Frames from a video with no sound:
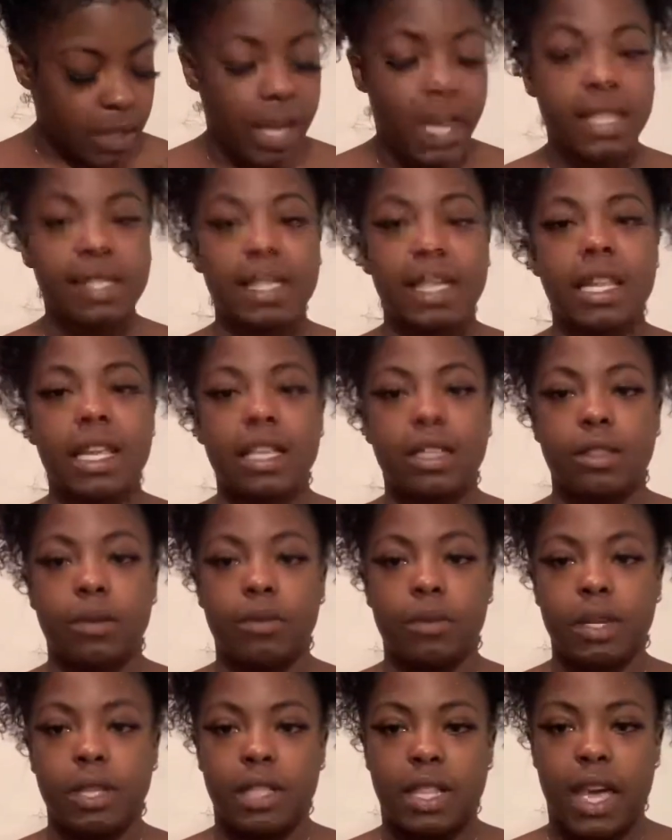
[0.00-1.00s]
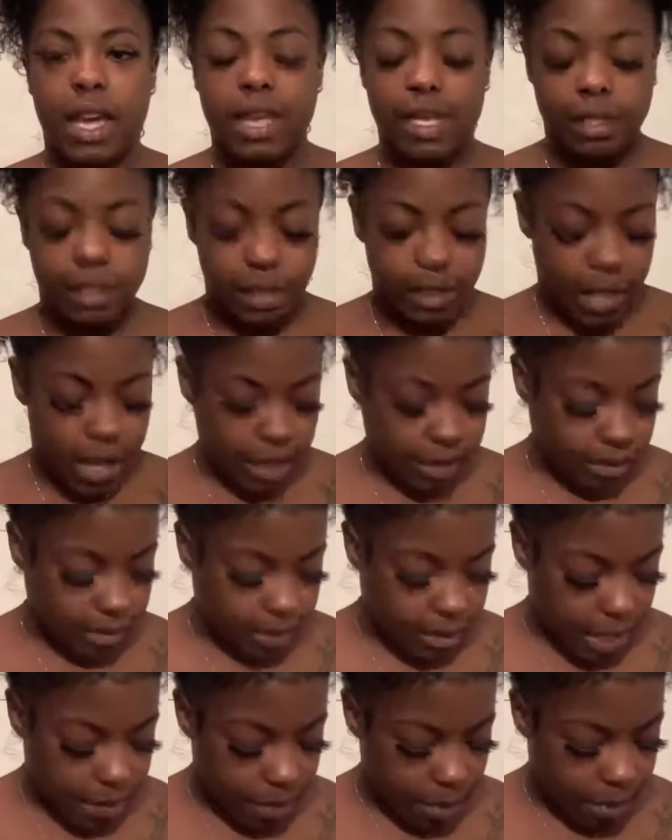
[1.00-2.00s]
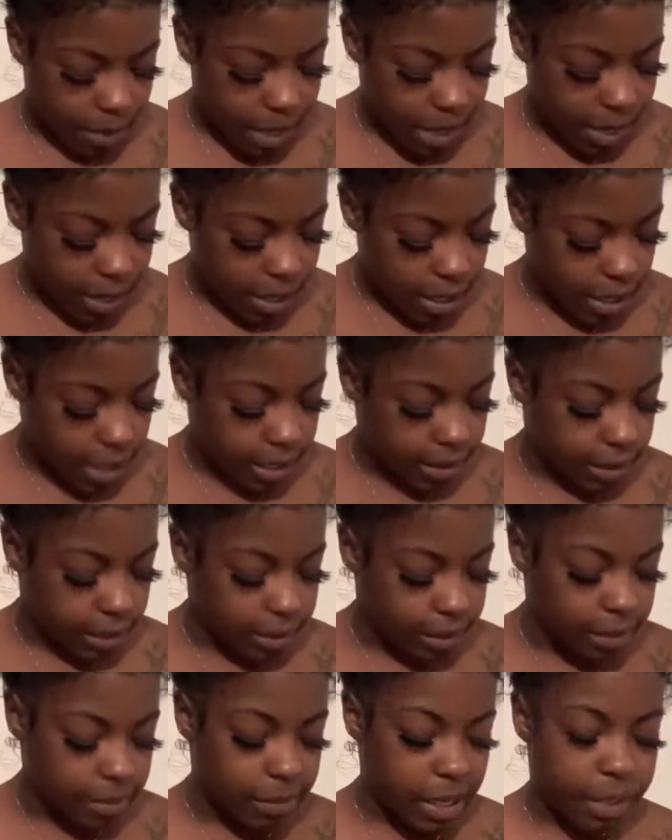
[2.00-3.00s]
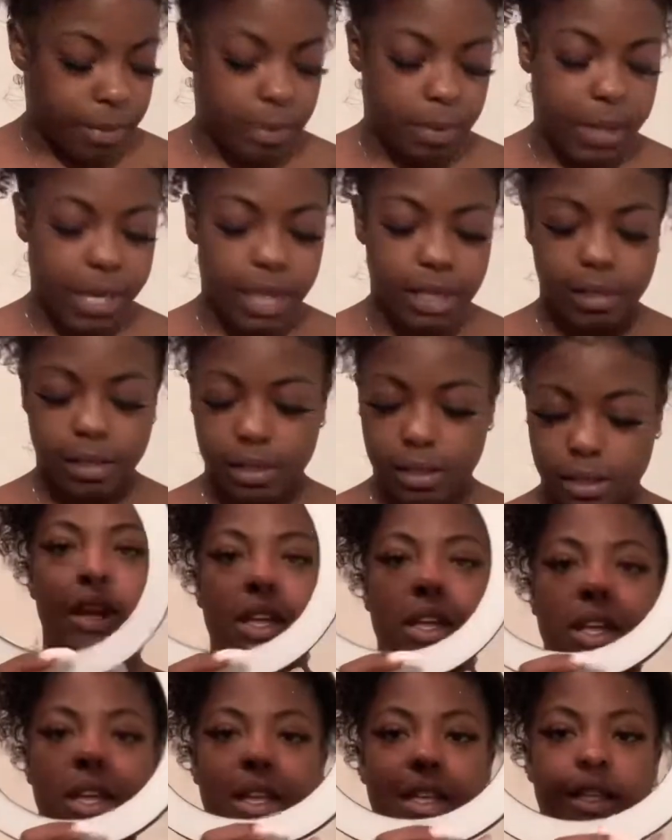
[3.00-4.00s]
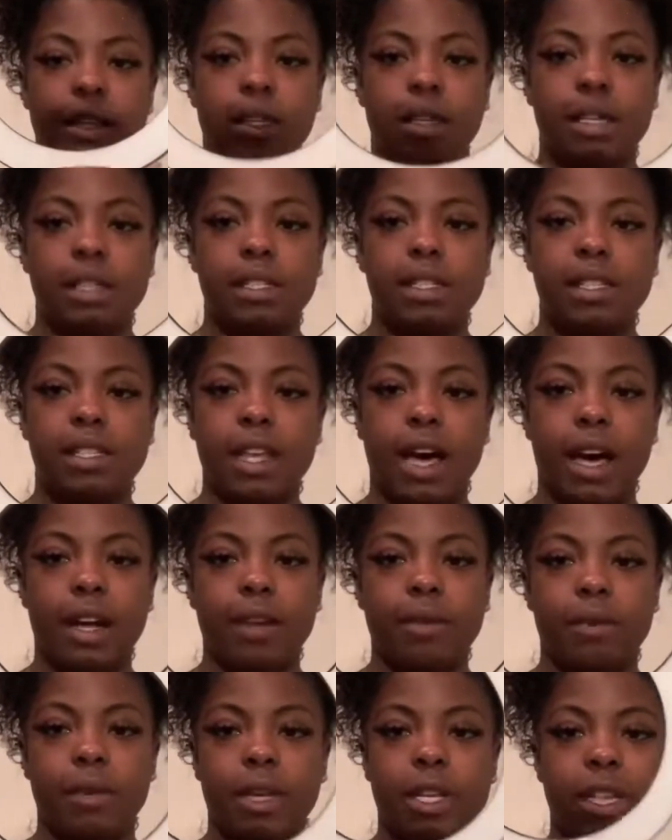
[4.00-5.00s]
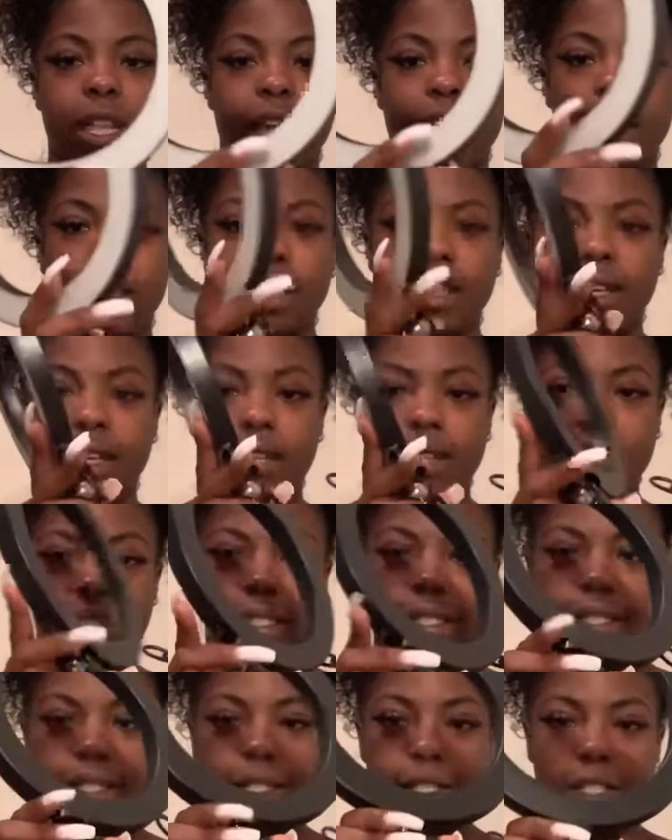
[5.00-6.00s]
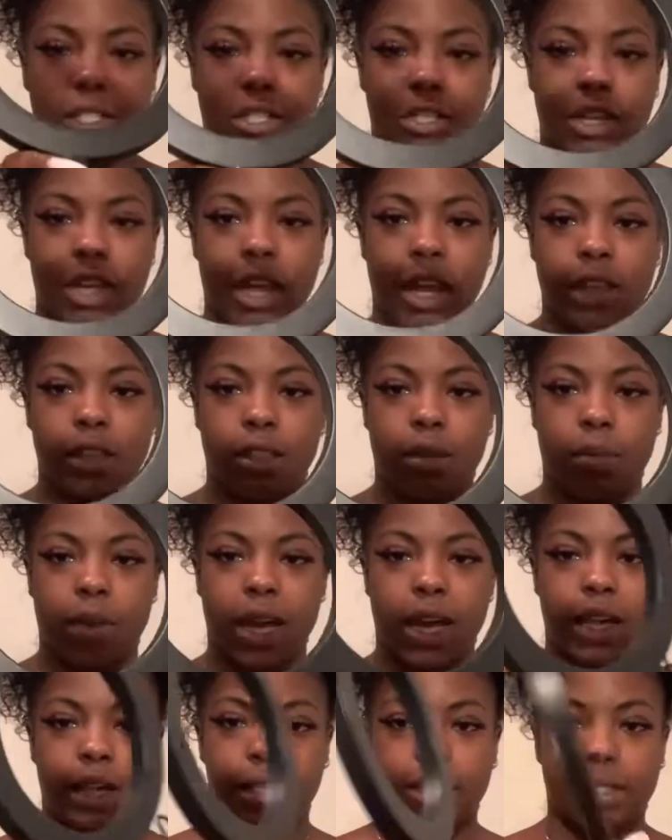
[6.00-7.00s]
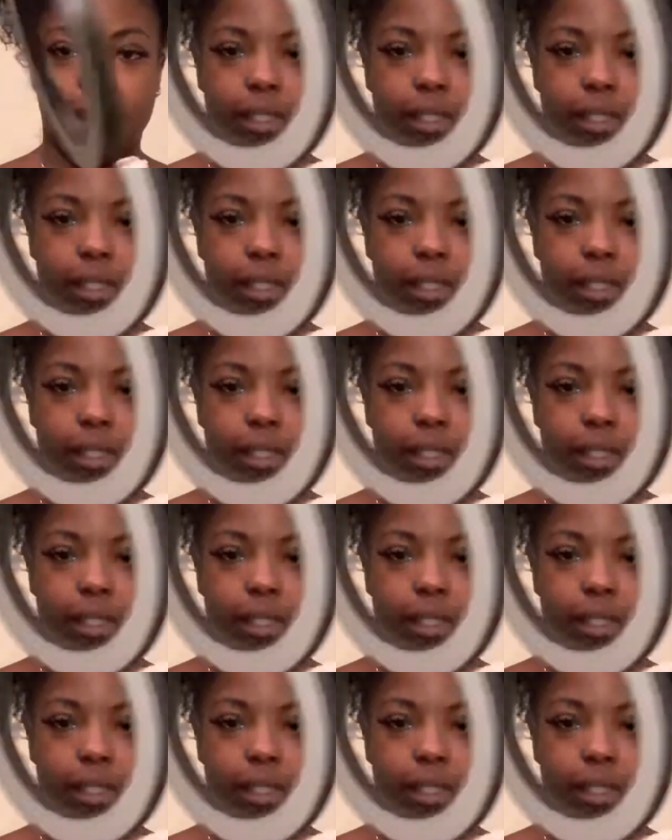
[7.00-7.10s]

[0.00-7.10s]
It sounds like the ring light is in like some type of plastic. Yeah, it's in some type of plastic. This is how the ring light looks straight out the box.